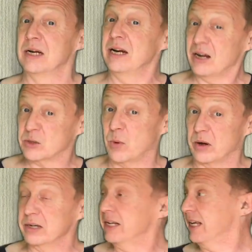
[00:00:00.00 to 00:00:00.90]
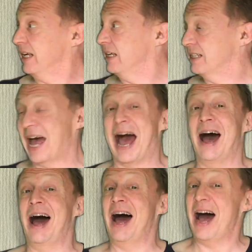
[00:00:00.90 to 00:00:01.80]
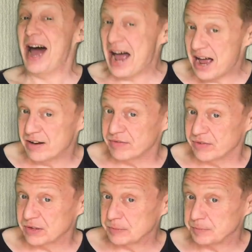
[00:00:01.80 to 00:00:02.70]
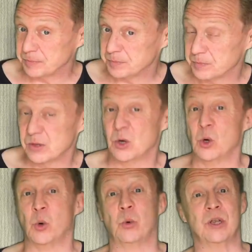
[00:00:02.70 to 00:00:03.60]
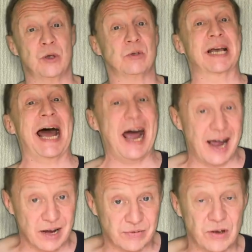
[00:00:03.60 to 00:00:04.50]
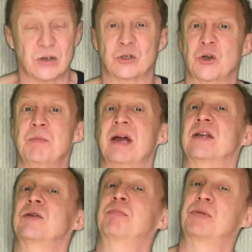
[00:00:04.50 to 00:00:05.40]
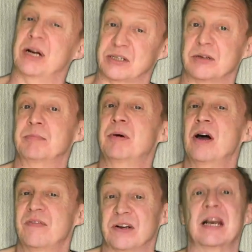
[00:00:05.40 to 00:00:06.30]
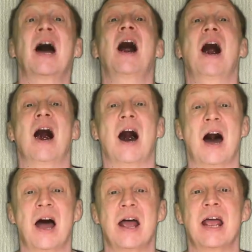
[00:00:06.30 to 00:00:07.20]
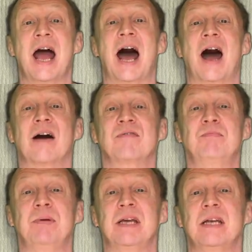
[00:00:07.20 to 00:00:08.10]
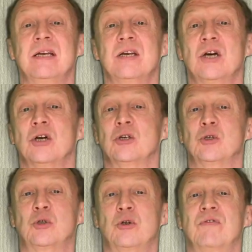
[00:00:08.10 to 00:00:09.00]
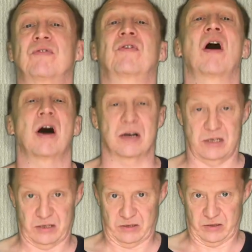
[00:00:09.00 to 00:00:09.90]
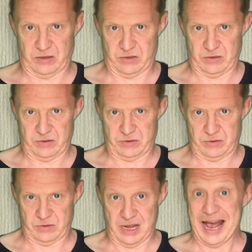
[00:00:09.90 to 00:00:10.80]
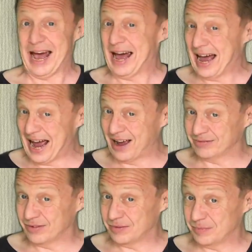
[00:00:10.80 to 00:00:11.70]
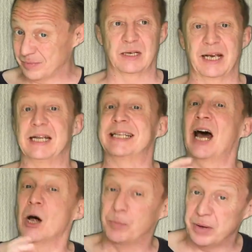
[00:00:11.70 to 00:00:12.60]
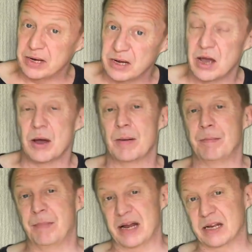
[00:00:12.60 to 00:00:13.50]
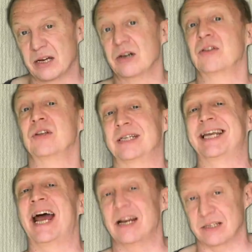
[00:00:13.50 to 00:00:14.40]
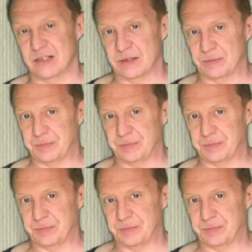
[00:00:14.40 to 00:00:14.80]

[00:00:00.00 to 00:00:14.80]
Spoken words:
Next one is have. We use have to make the present perfect. I have been to France. Have. It's helping make the tense.